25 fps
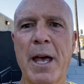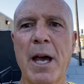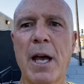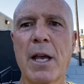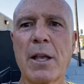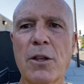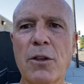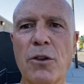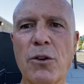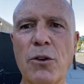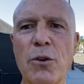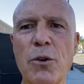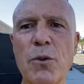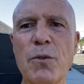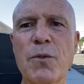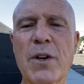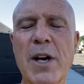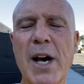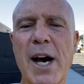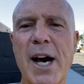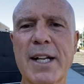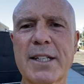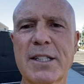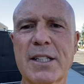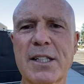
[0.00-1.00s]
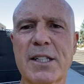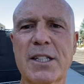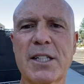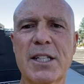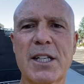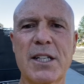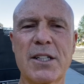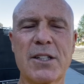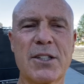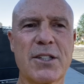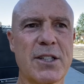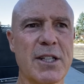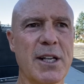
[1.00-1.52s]
You've got to
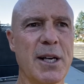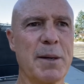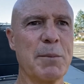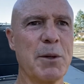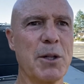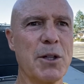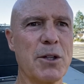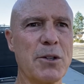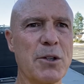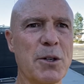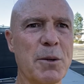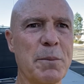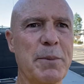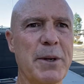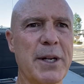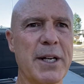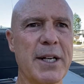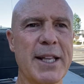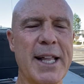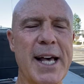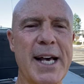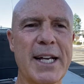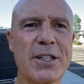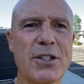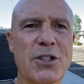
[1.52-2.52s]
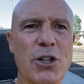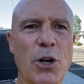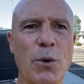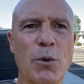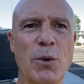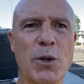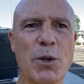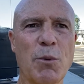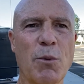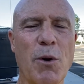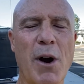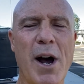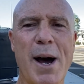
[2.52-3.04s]
teach them a little bit of that
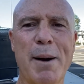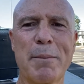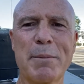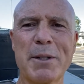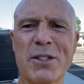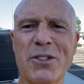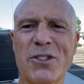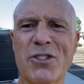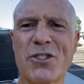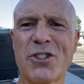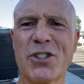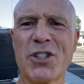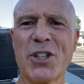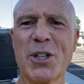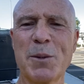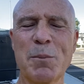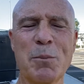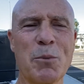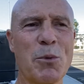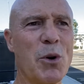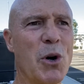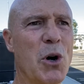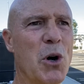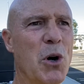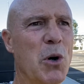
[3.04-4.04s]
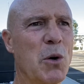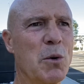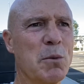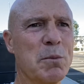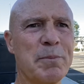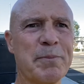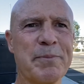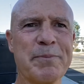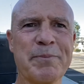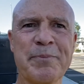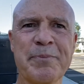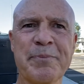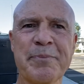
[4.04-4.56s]
Tony Robbins, Jim Rohn,
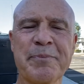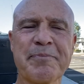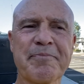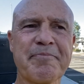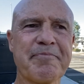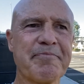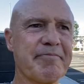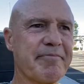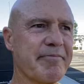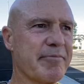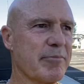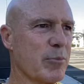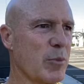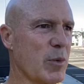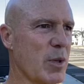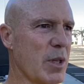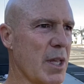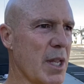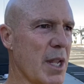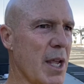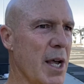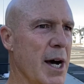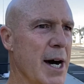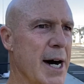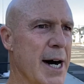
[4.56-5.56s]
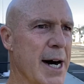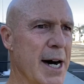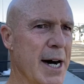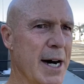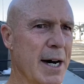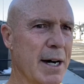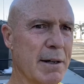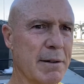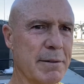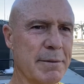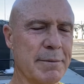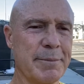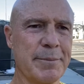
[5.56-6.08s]

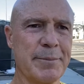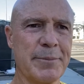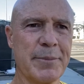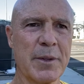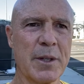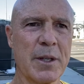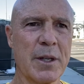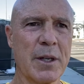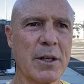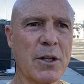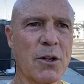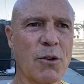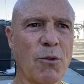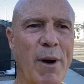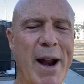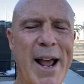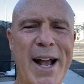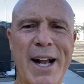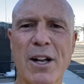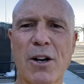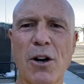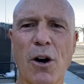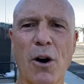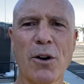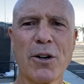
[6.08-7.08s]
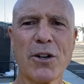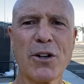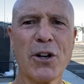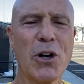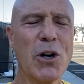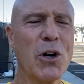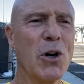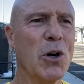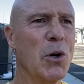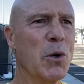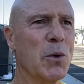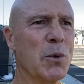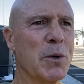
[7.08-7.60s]
Grant
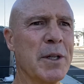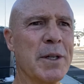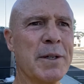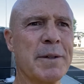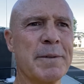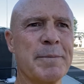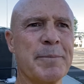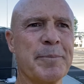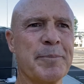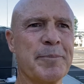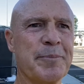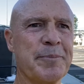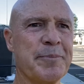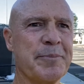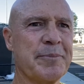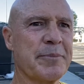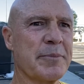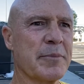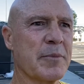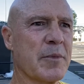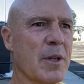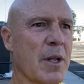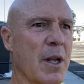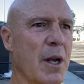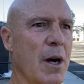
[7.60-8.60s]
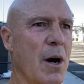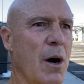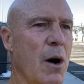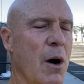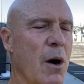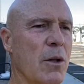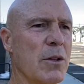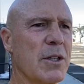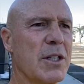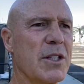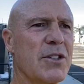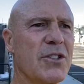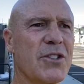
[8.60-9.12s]
Cardone,
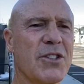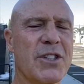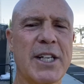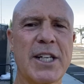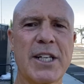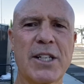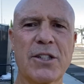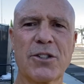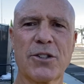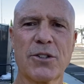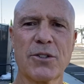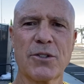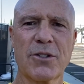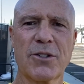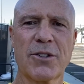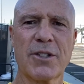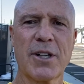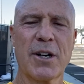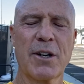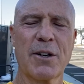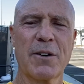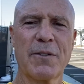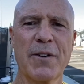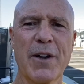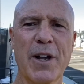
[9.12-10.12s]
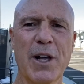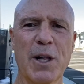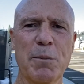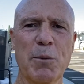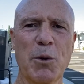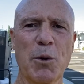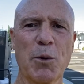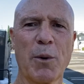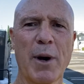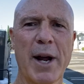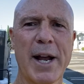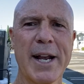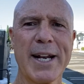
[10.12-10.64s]
all these teachers that are available
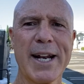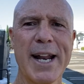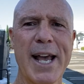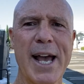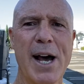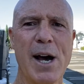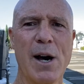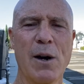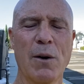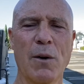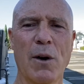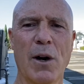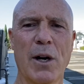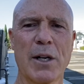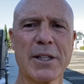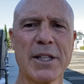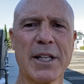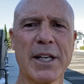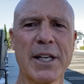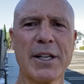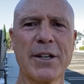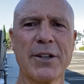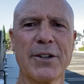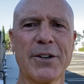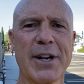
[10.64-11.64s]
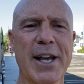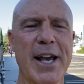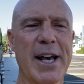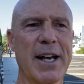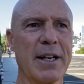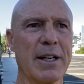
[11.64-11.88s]
right now on the internet.